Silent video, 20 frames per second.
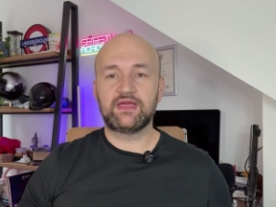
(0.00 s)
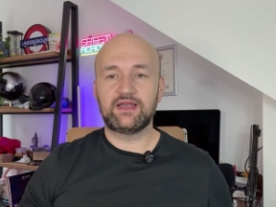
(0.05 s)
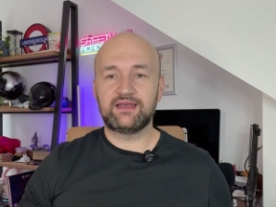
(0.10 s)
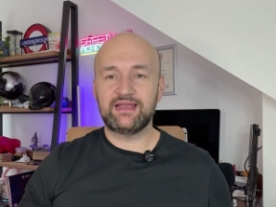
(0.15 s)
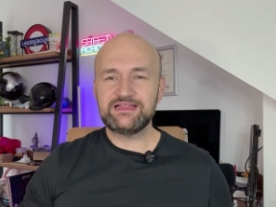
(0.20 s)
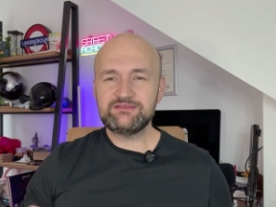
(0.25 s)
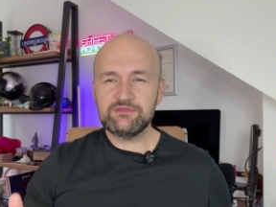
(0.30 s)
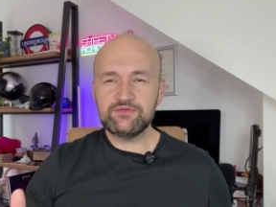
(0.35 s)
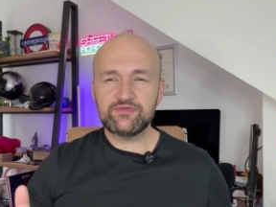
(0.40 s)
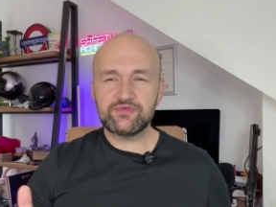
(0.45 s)

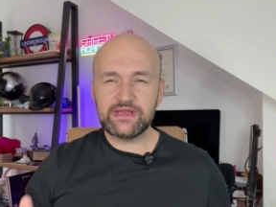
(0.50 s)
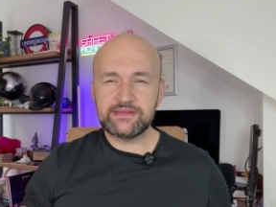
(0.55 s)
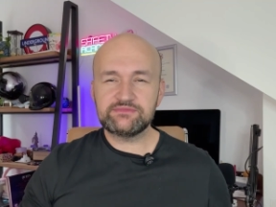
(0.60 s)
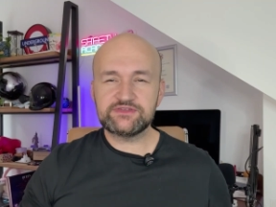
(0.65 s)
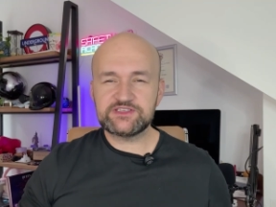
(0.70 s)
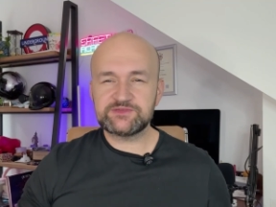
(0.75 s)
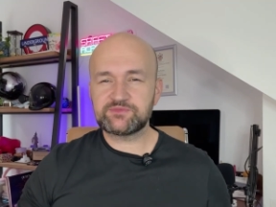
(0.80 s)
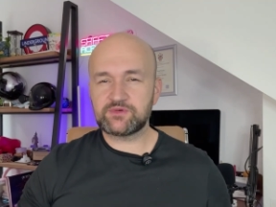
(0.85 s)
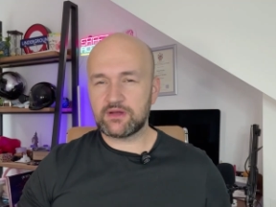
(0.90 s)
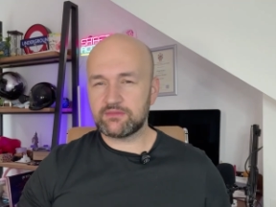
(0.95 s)
Let me frame
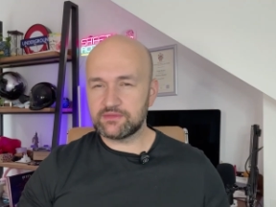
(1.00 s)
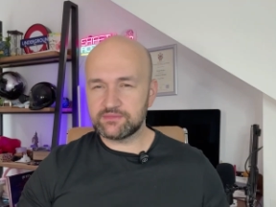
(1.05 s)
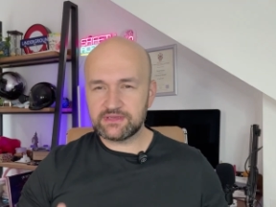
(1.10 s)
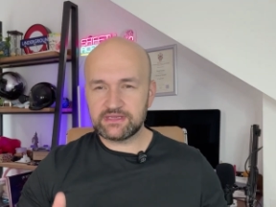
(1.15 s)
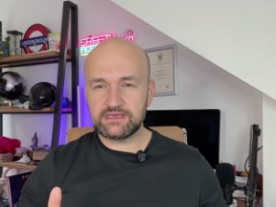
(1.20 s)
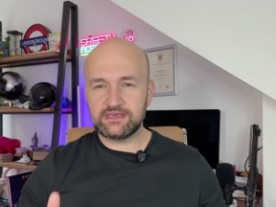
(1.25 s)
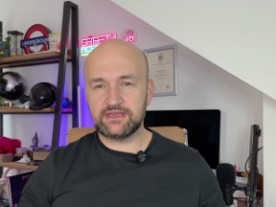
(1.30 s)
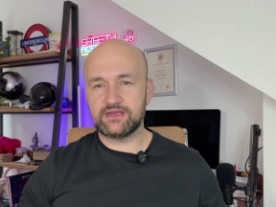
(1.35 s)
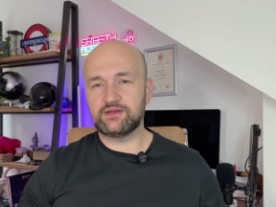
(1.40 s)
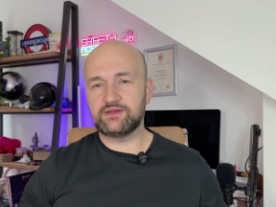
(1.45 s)
this problem
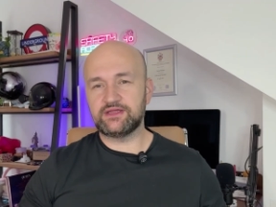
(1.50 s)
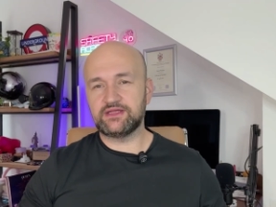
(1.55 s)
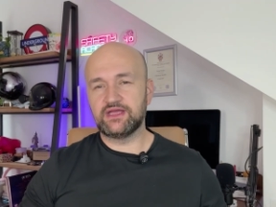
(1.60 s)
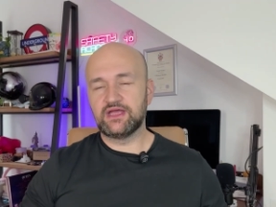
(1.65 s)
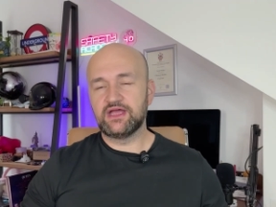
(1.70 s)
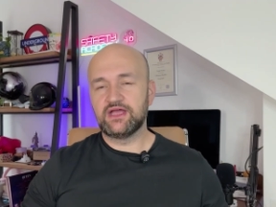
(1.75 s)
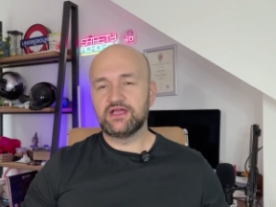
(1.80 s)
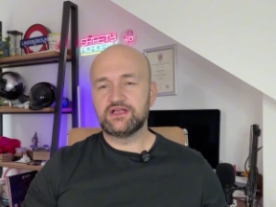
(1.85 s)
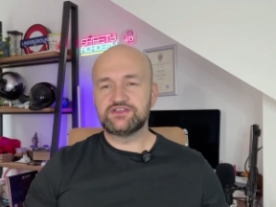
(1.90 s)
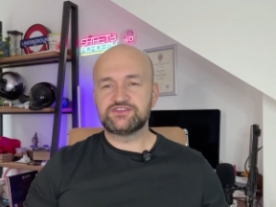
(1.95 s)
clearly.
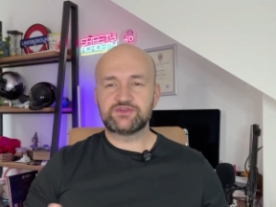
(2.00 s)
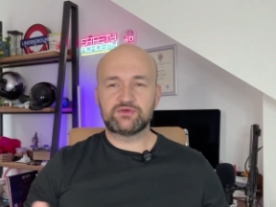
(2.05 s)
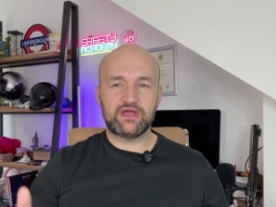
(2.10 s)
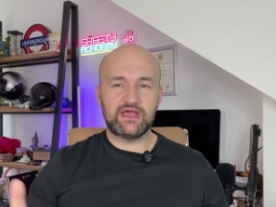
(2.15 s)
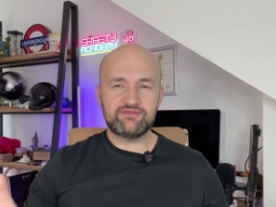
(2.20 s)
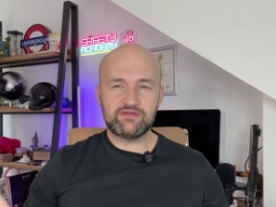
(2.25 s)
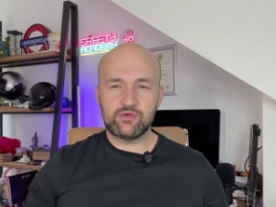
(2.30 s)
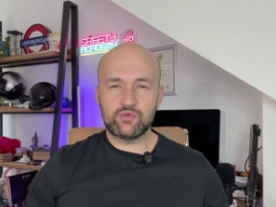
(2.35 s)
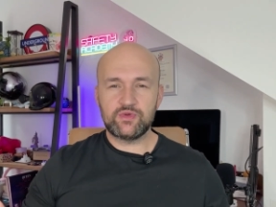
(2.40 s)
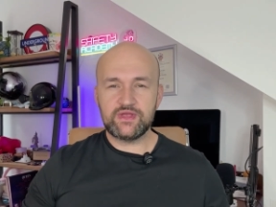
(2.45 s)
So
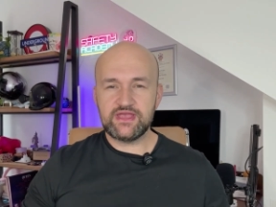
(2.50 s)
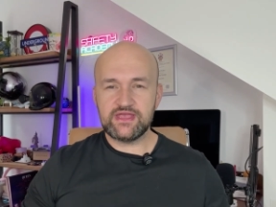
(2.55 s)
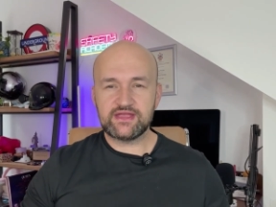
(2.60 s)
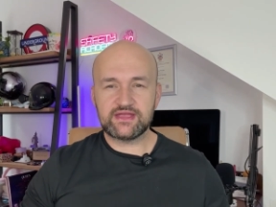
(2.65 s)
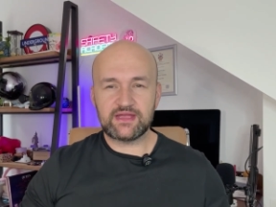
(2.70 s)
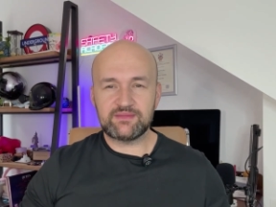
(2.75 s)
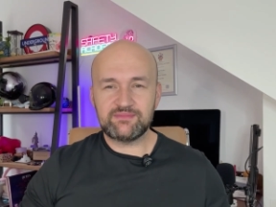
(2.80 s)
every week, I